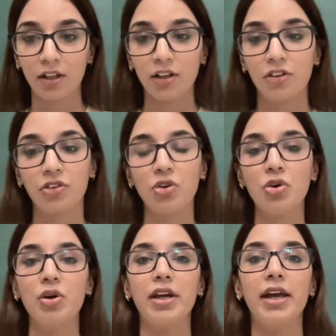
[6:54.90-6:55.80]

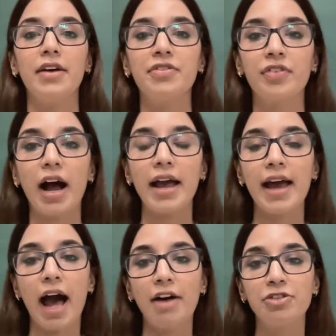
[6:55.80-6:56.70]
So if I
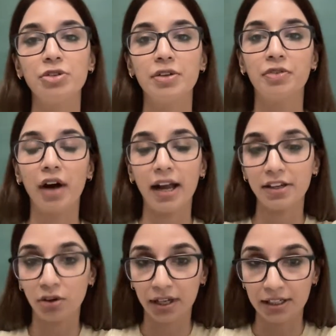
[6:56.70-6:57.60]
have to
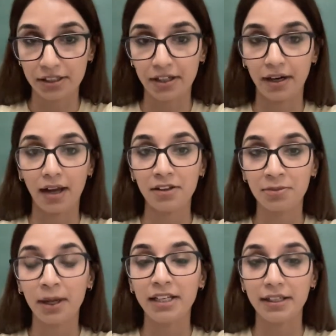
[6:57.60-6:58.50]
divide or
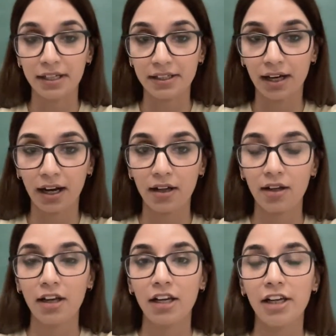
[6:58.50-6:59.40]
categorize my data
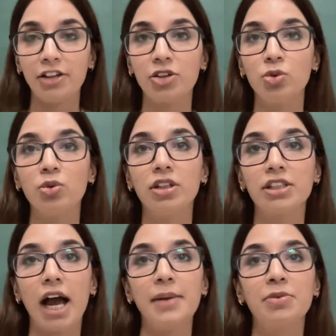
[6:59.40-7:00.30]
into the
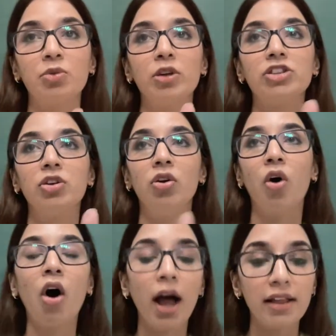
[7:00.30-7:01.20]
types which
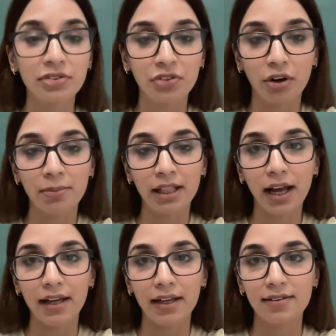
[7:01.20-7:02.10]
law has
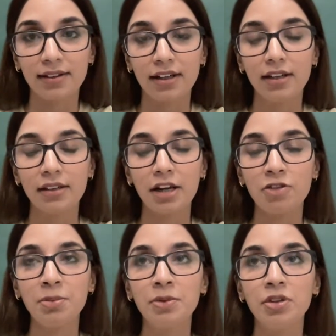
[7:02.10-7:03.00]
formalized,
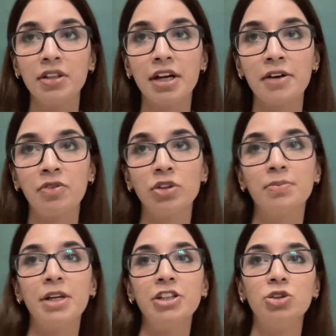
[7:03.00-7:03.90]
there
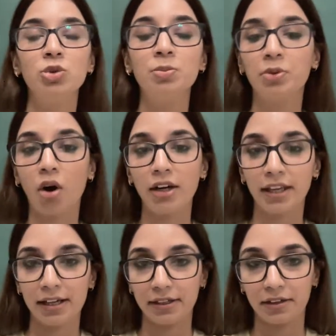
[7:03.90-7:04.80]
would be two broad
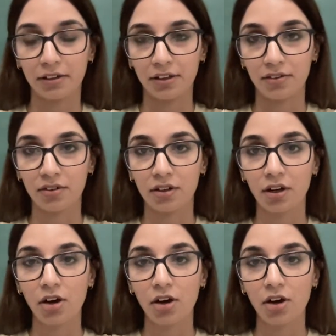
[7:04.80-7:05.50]
categories.